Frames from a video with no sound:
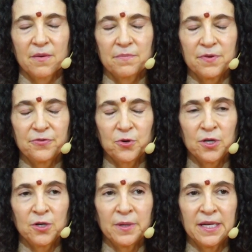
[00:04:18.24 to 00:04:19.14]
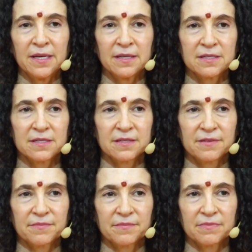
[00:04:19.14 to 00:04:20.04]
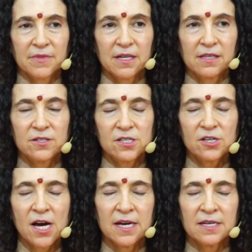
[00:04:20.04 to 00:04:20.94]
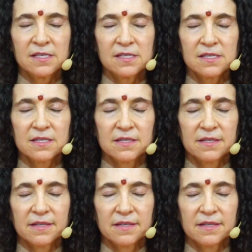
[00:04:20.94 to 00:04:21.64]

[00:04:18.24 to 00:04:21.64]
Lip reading: Before you eat, close your eyes.